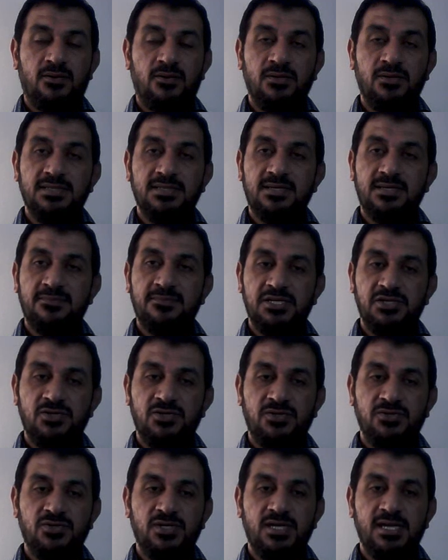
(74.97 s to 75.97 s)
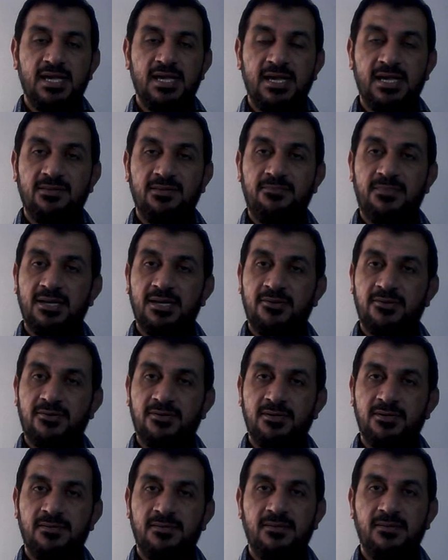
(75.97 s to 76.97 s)
On examination, she had pallor
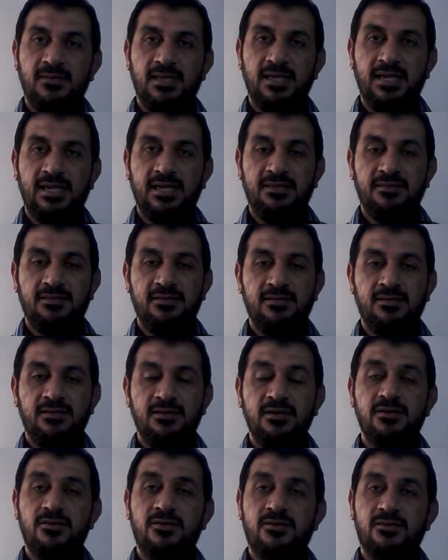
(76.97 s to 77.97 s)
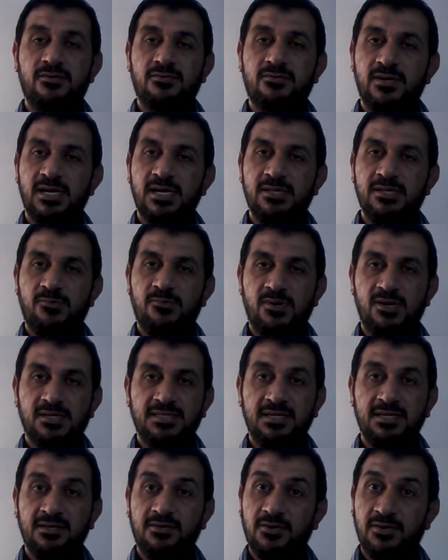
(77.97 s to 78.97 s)
and her heart rate
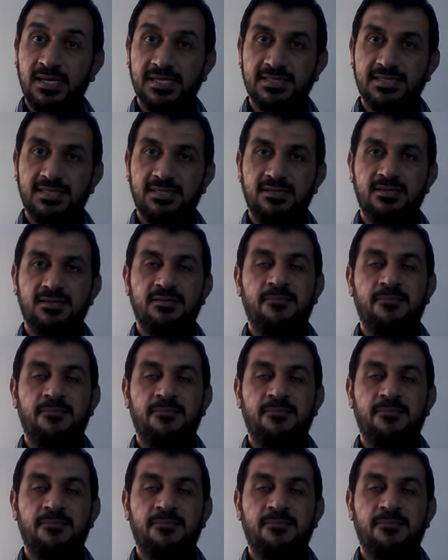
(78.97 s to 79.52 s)
was increased.